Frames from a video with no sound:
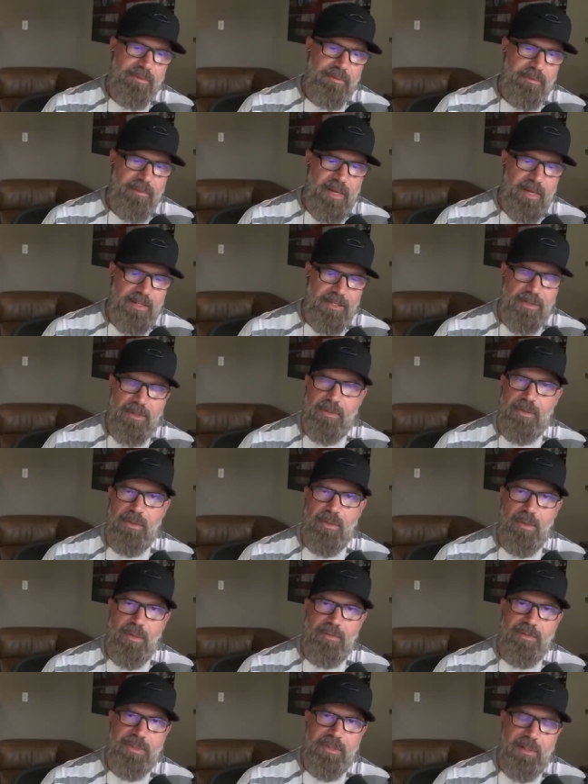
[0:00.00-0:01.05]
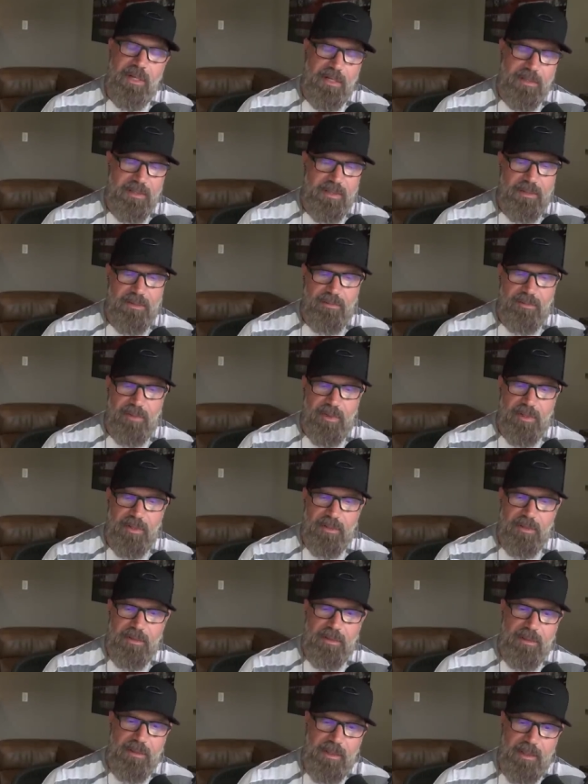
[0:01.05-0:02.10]
In fact, during the COVID lockdown,
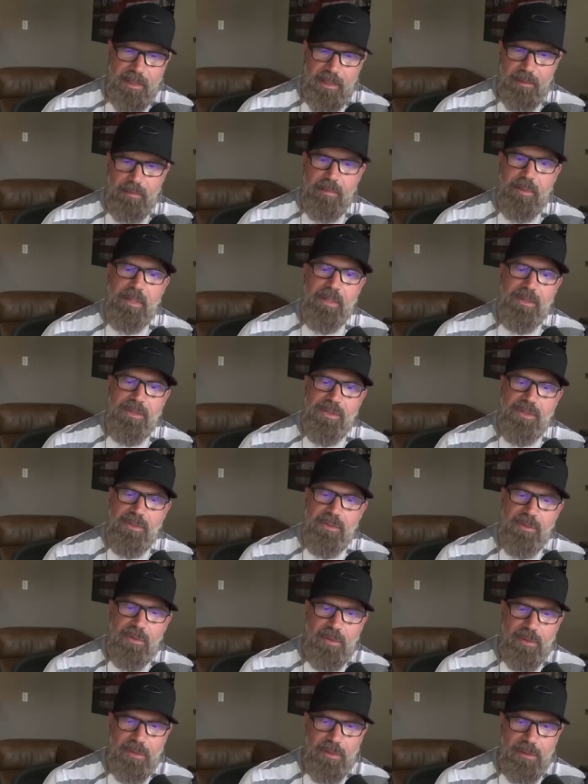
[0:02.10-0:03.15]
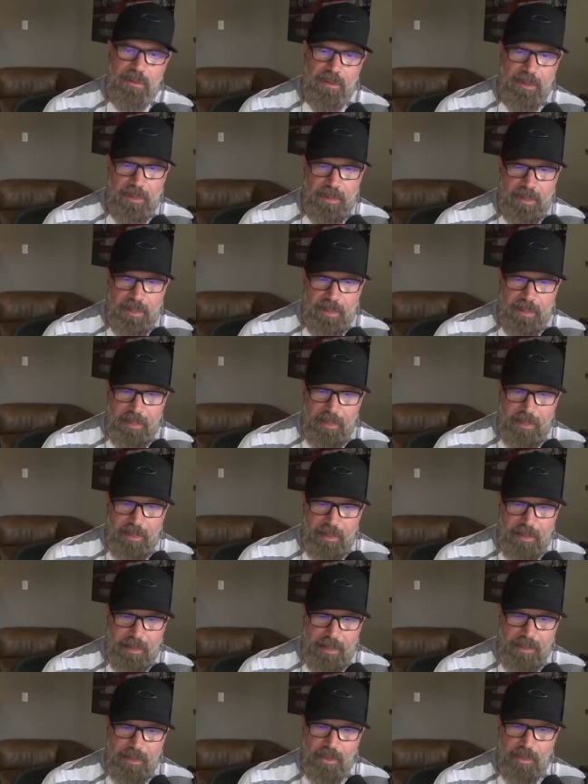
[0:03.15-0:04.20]
invited him into her
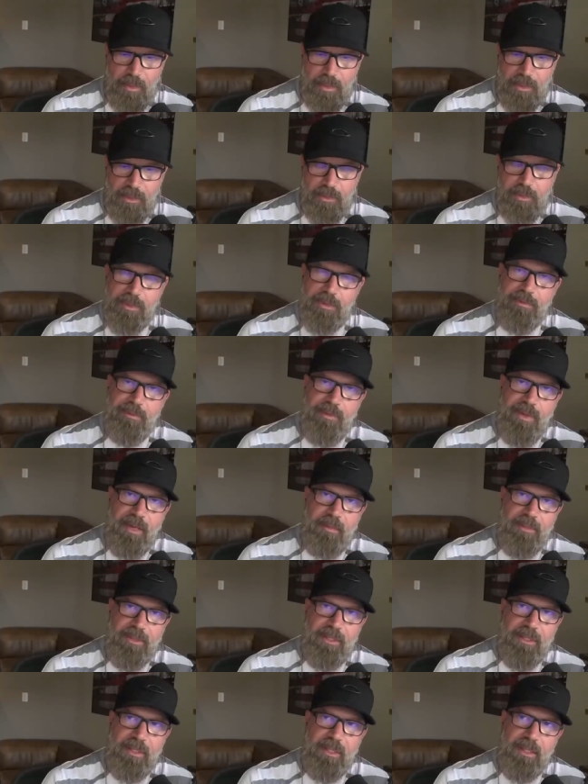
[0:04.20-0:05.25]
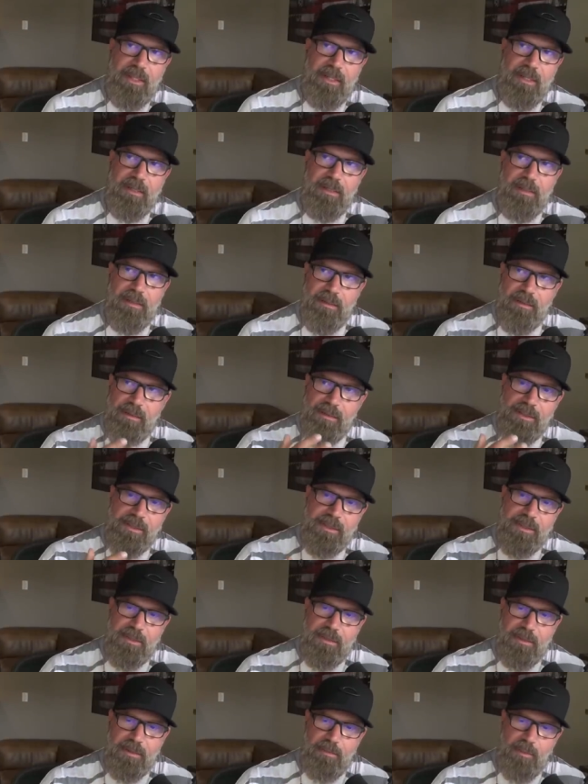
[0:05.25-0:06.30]
inner world with her family. And
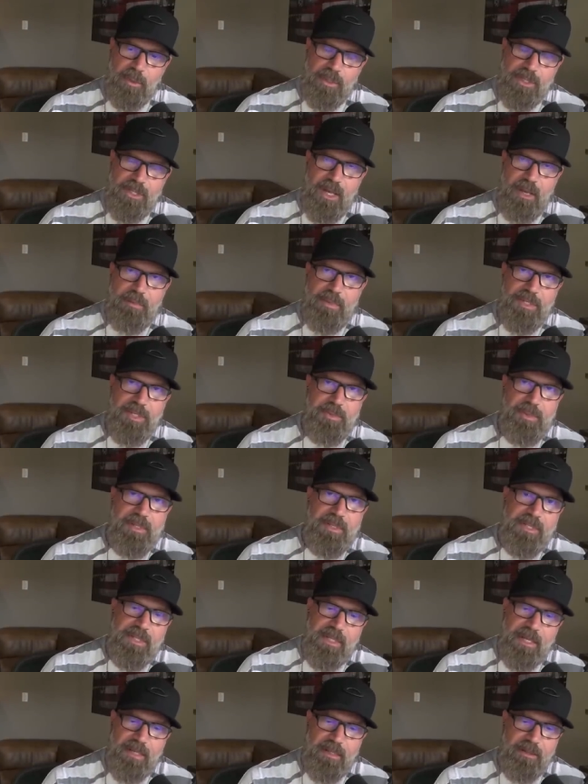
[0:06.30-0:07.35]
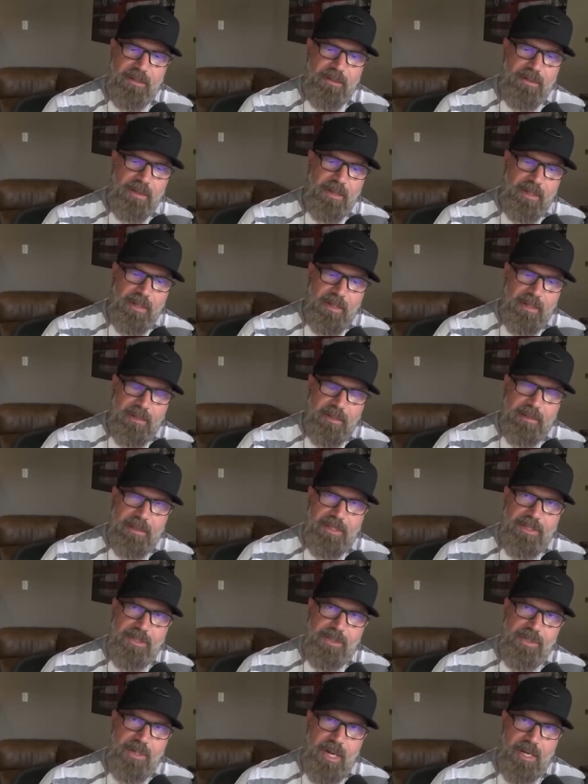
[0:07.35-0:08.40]
the more time they spent together, the
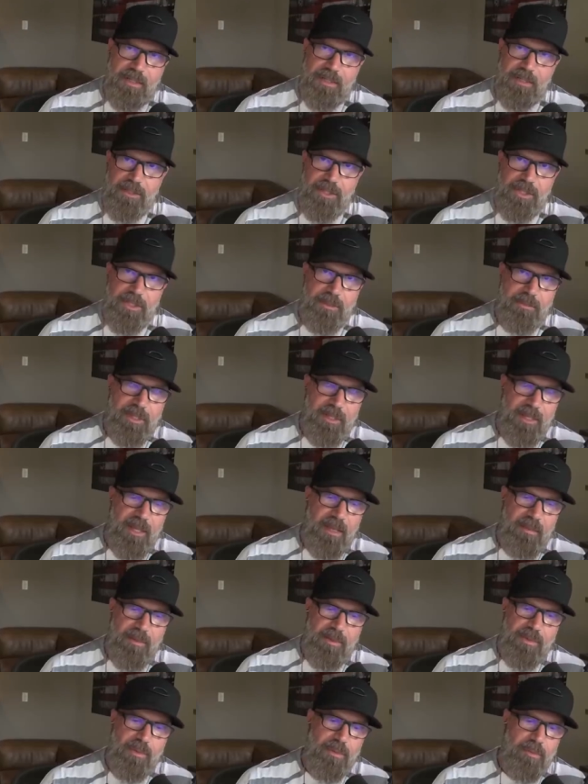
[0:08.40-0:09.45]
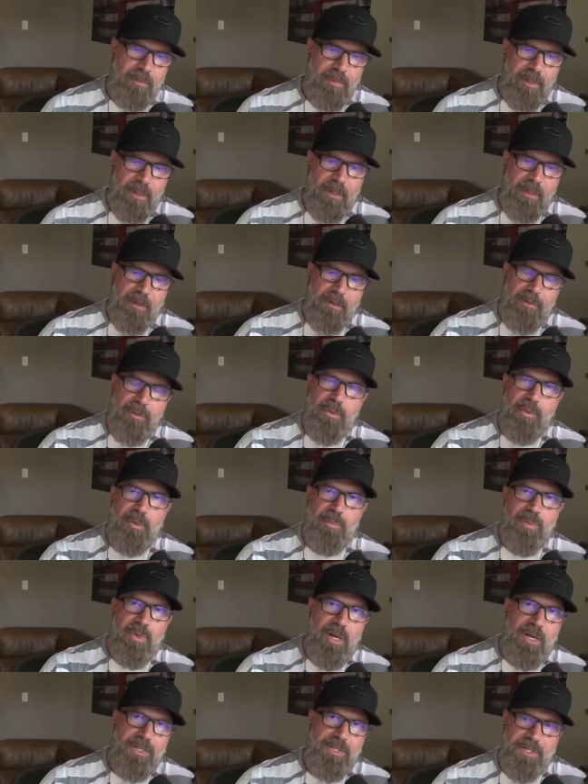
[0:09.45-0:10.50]
less attracted she became to him through the
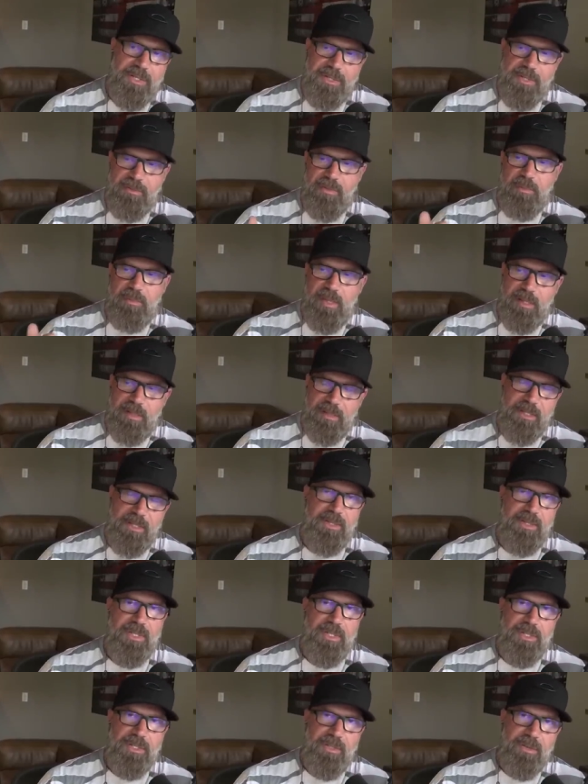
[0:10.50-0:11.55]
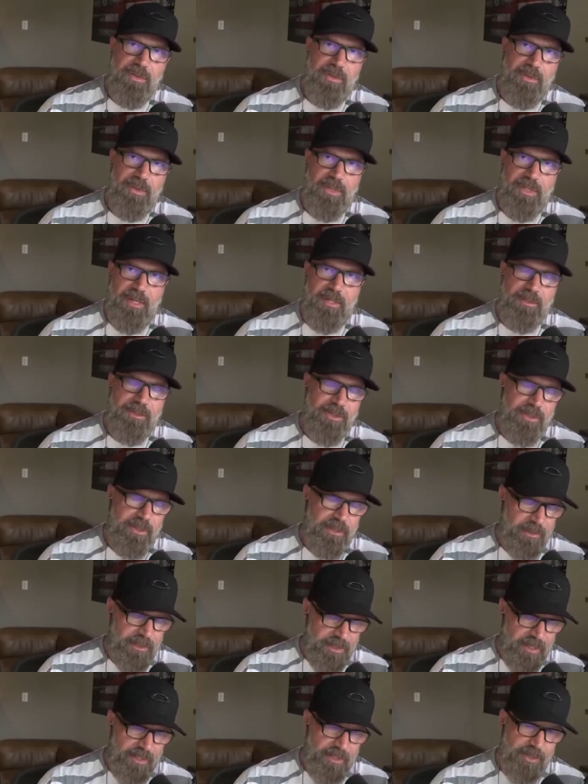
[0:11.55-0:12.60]
process of the betatization through his 1,000
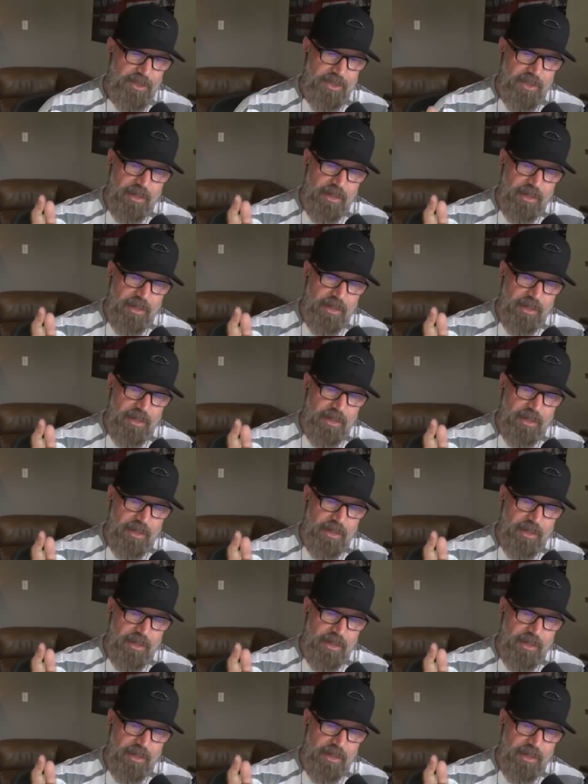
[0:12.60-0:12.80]
concessions.